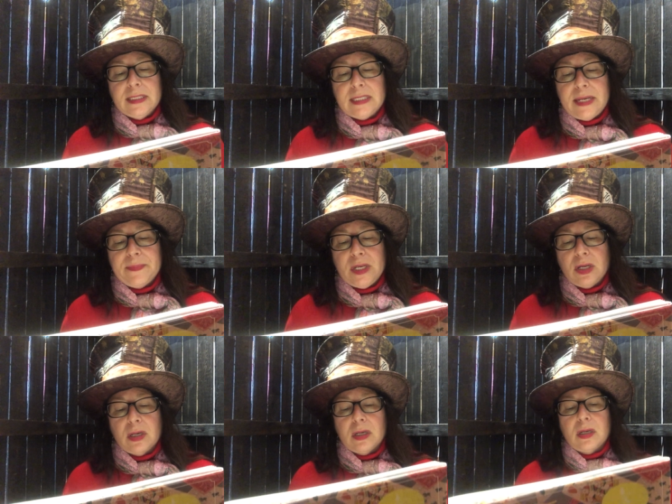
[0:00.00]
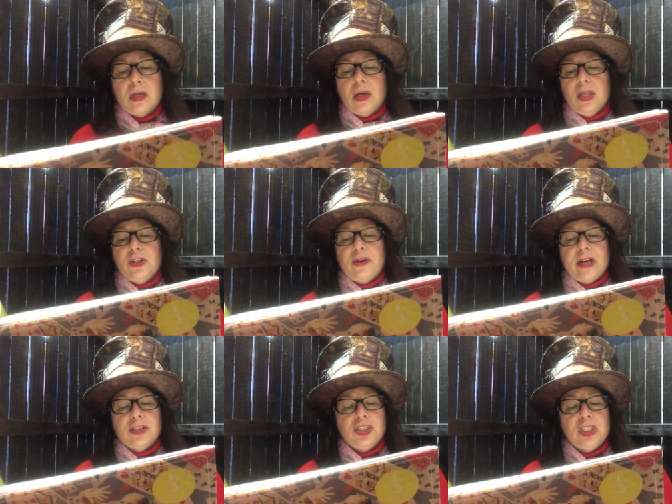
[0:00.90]
stamping on the
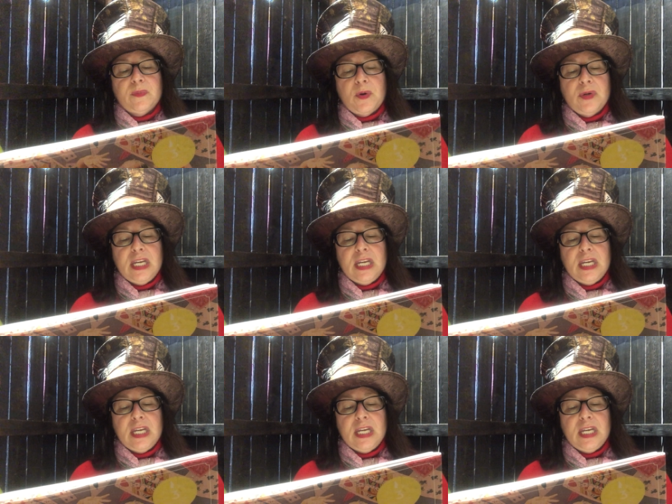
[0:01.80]
ground as she spoke.